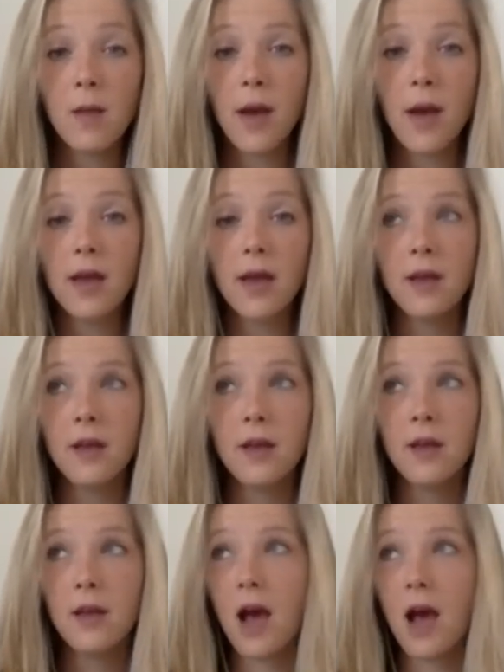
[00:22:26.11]
But
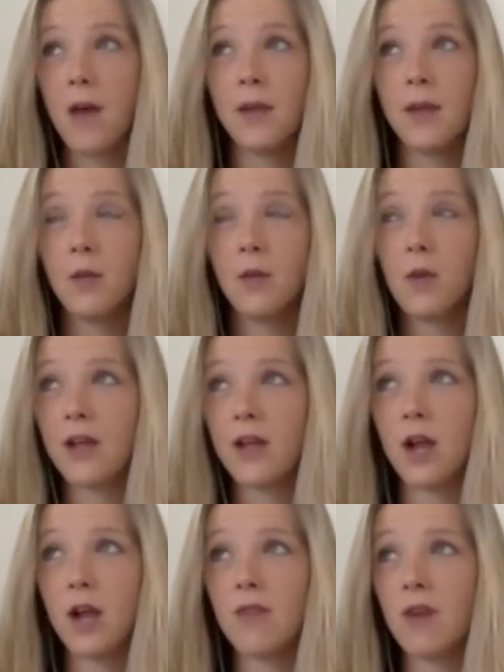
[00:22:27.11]
I mean, when I
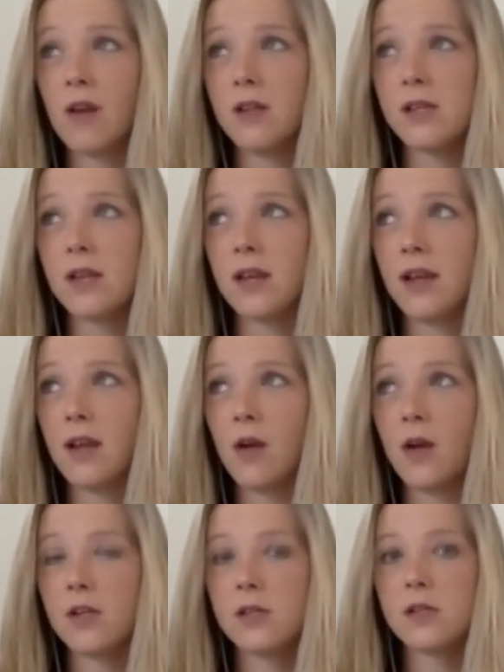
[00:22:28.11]
drive around in San Diego,
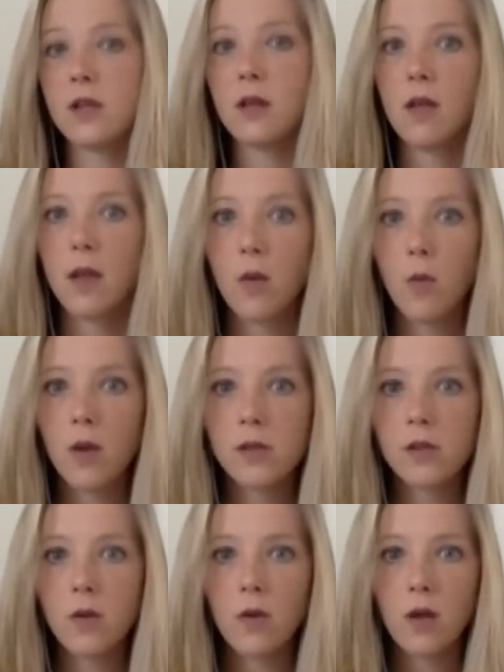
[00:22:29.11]
I just think like, what is
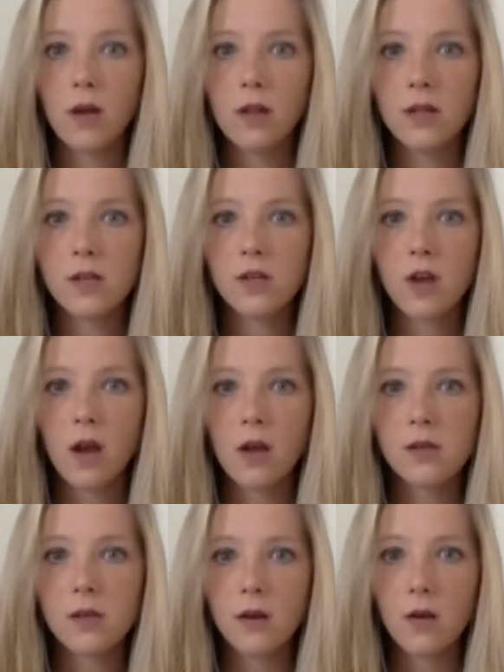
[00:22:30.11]
going on in these
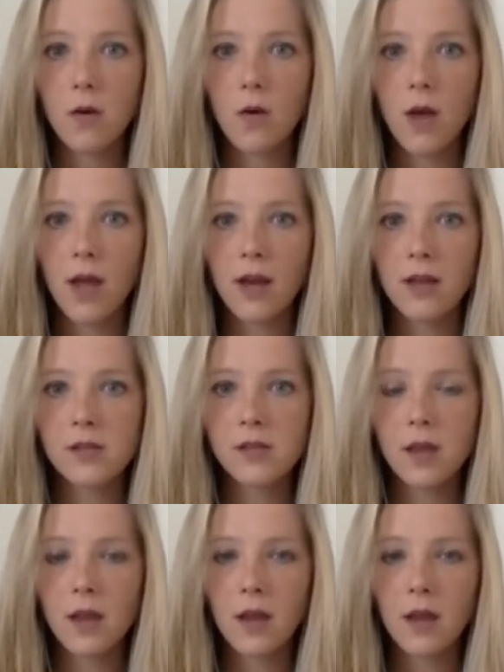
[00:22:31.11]
trucks, and it's
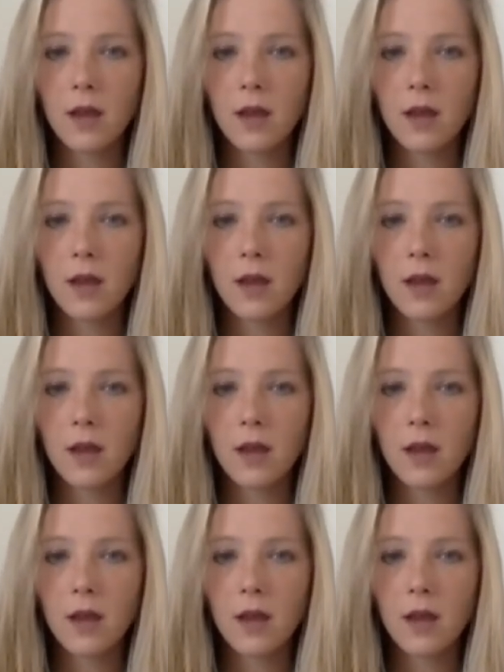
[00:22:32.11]
like,